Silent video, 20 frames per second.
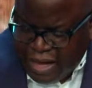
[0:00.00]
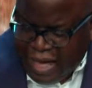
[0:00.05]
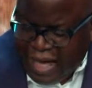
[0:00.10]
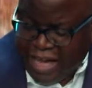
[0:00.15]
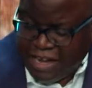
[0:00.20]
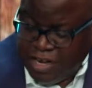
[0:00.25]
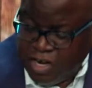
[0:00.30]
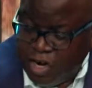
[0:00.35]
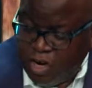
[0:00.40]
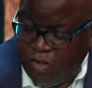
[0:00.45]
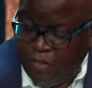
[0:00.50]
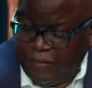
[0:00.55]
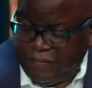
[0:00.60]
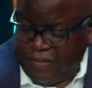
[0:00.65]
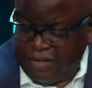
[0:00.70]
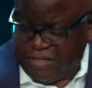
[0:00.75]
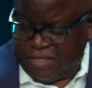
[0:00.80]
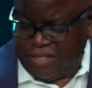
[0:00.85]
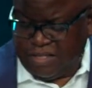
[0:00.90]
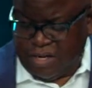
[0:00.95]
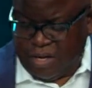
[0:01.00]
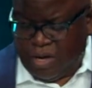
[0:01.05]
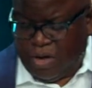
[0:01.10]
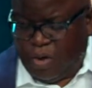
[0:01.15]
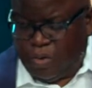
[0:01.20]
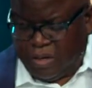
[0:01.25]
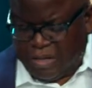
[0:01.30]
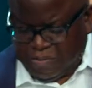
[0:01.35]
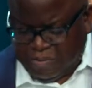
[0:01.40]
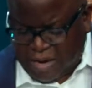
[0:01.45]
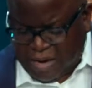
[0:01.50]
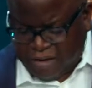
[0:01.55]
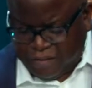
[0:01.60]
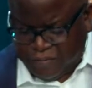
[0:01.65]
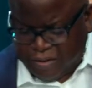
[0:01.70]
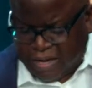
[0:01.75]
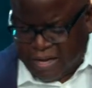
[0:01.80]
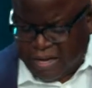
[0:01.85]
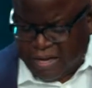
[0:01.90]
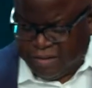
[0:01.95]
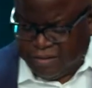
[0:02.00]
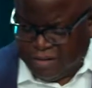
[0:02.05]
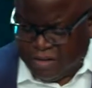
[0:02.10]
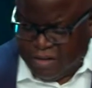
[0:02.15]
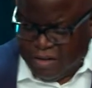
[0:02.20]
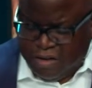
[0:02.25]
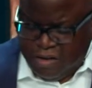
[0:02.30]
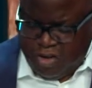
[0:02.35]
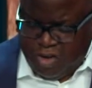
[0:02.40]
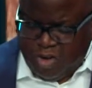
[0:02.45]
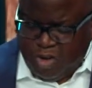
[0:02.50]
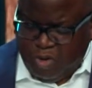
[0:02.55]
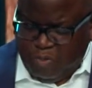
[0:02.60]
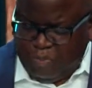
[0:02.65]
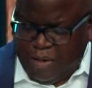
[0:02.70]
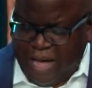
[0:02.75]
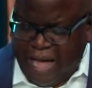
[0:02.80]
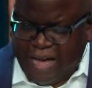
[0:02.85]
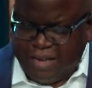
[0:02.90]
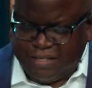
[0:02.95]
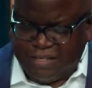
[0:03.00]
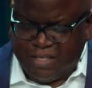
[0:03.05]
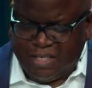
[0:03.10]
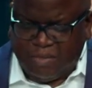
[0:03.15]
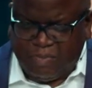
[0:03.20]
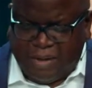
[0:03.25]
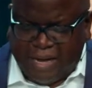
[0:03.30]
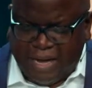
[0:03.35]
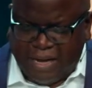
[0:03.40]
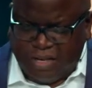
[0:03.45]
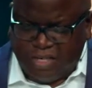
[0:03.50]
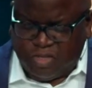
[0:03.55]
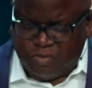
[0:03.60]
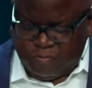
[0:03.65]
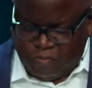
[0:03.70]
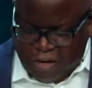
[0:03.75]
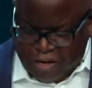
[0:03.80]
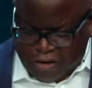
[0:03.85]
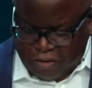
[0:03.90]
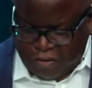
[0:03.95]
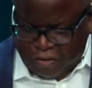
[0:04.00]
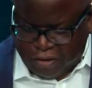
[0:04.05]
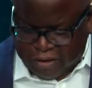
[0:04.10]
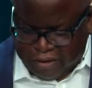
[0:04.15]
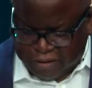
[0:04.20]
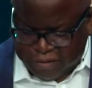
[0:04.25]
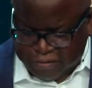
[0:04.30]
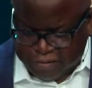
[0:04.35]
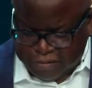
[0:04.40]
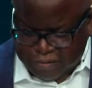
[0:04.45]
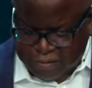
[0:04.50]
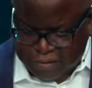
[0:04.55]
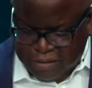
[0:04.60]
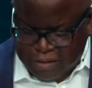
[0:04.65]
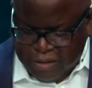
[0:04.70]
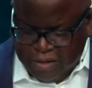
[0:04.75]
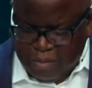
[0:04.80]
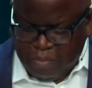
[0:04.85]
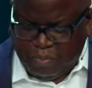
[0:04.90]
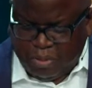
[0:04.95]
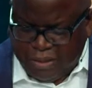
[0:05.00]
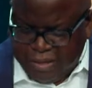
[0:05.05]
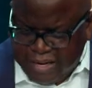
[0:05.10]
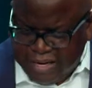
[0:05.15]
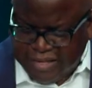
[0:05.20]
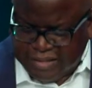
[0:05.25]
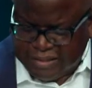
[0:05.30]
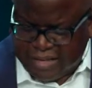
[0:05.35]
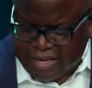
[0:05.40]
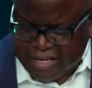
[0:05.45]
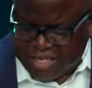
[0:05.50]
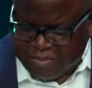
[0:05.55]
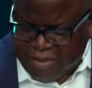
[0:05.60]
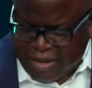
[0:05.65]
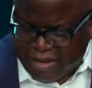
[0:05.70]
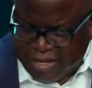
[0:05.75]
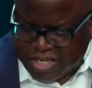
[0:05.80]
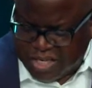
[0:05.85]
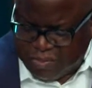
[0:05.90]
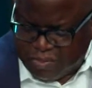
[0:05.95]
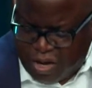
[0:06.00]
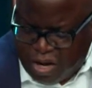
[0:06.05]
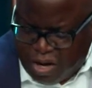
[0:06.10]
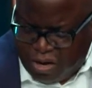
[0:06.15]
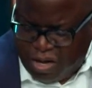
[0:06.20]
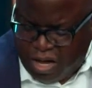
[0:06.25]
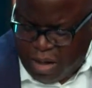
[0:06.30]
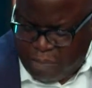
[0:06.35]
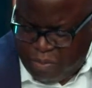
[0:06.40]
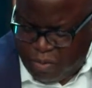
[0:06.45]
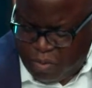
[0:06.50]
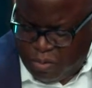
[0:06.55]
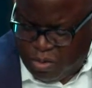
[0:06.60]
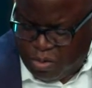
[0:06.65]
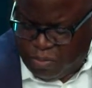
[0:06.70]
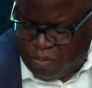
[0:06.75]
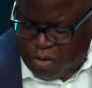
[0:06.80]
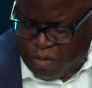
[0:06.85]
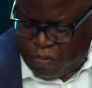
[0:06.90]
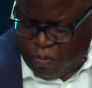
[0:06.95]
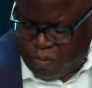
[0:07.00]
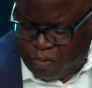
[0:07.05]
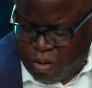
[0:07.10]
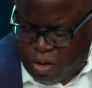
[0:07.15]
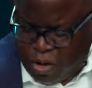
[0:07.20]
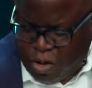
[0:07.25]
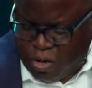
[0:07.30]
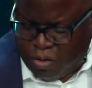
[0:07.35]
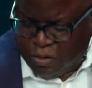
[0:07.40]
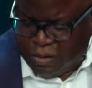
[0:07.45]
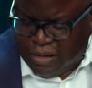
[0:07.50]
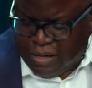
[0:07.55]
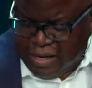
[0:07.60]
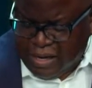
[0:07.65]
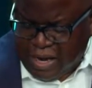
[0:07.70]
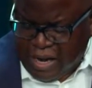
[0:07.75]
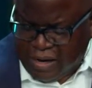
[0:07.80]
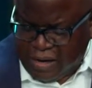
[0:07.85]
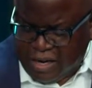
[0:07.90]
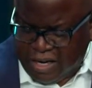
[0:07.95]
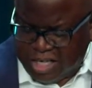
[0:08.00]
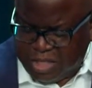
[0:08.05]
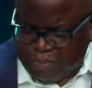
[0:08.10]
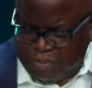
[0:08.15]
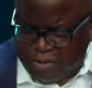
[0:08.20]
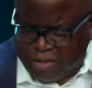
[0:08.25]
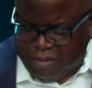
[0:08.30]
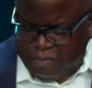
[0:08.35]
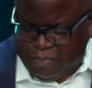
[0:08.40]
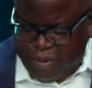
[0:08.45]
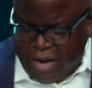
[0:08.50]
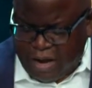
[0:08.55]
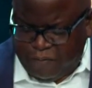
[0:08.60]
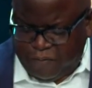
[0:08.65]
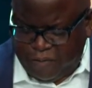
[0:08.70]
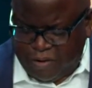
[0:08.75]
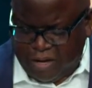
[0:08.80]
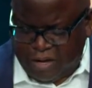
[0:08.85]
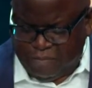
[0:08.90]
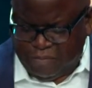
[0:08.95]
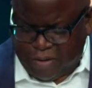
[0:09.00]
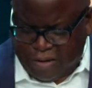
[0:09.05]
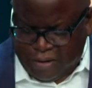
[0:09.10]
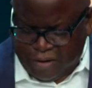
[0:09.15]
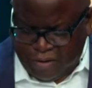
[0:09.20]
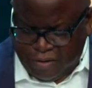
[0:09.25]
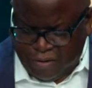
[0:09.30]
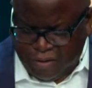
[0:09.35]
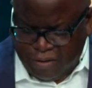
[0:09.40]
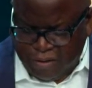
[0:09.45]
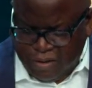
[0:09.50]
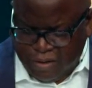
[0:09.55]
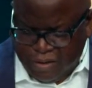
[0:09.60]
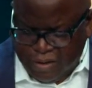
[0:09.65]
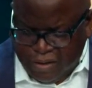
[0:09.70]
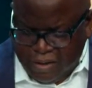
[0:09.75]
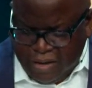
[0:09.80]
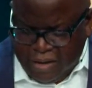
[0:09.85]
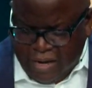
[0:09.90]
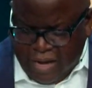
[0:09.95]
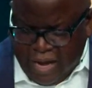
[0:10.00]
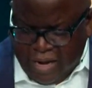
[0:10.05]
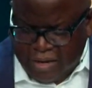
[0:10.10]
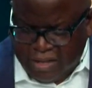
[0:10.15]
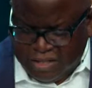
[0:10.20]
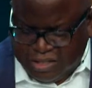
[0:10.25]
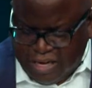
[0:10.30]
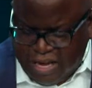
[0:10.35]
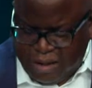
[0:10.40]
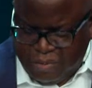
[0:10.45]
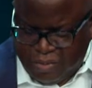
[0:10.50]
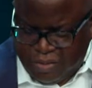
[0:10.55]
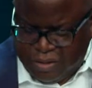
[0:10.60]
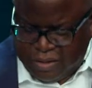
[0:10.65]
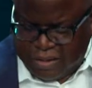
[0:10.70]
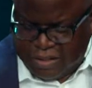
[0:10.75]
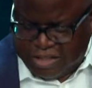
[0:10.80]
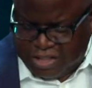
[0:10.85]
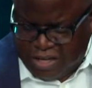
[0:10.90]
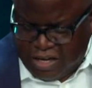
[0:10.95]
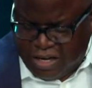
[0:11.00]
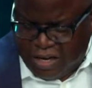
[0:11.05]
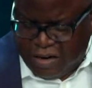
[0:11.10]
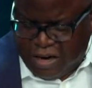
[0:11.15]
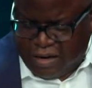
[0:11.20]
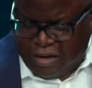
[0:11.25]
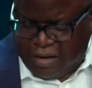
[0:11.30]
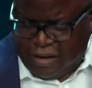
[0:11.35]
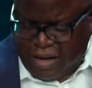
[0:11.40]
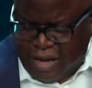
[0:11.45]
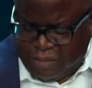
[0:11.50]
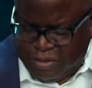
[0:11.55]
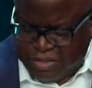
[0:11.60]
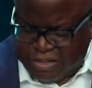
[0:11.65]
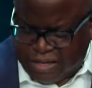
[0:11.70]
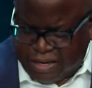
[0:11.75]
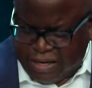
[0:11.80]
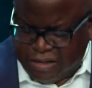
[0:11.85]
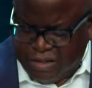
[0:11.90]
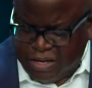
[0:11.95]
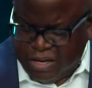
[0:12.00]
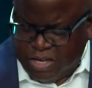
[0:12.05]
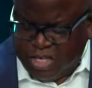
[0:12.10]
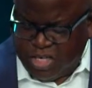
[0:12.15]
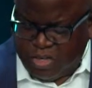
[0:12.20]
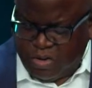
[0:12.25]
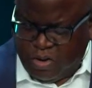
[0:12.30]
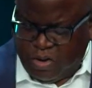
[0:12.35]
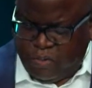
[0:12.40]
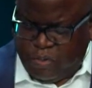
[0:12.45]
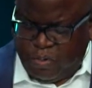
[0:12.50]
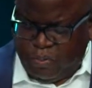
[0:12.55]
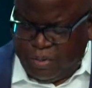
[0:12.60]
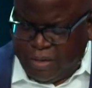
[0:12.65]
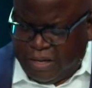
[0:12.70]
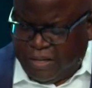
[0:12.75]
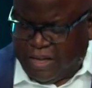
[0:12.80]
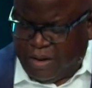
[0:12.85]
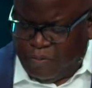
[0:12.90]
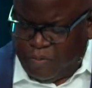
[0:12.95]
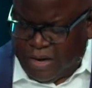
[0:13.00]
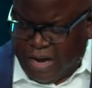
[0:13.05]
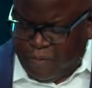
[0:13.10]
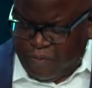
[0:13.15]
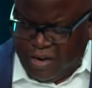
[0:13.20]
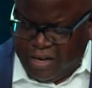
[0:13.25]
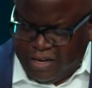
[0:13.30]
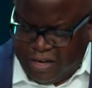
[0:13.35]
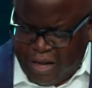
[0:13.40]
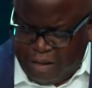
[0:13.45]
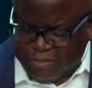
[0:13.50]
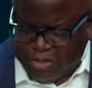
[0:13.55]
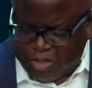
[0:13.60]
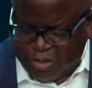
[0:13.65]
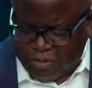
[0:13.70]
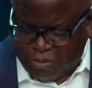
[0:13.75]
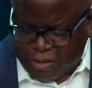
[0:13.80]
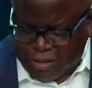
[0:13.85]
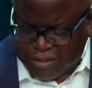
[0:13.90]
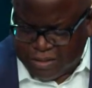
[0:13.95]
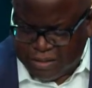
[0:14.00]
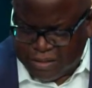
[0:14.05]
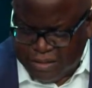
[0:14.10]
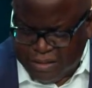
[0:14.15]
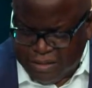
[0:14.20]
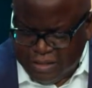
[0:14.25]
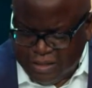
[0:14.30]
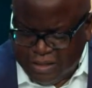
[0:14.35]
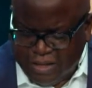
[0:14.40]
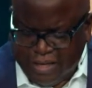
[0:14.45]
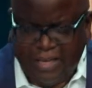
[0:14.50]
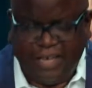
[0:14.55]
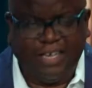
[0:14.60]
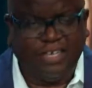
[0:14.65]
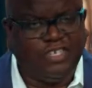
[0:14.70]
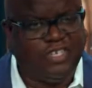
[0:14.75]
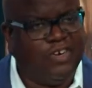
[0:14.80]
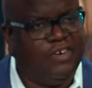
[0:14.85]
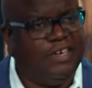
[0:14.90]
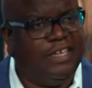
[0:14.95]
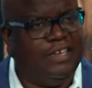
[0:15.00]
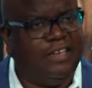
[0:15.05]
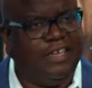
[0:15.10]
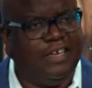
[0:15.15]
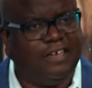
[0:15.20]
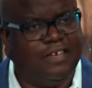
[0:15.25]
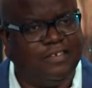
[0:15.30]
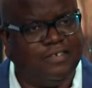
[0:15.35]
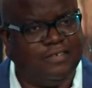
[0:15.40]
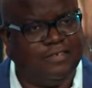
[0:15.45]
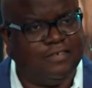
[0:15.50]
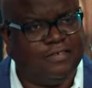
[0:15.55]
I know that this is a holy man of God who passes by us regularly. Please let us make a small upper room on the wall and let us put a bed for him there and a table and a chair and a lampstand so it will be that whenever he comes to us, he can turn in there.'"